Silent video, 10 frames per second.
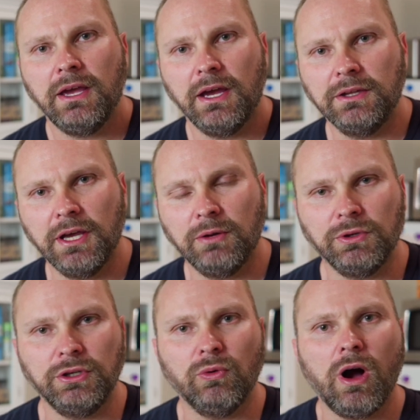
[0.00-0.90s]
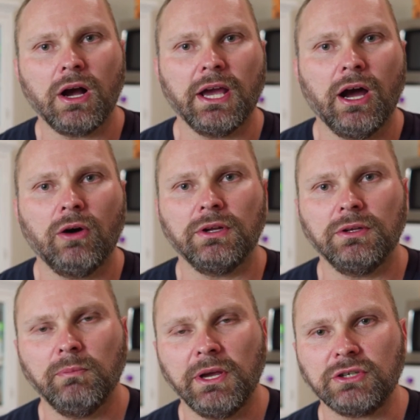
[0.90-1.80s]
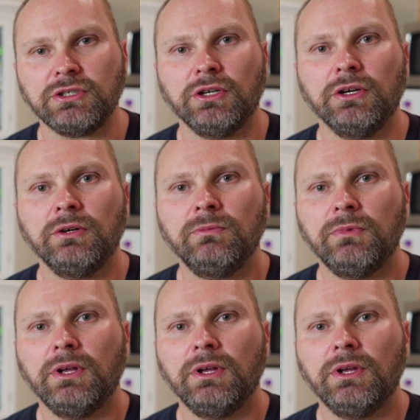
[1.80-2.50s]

And then when you walk out, make sure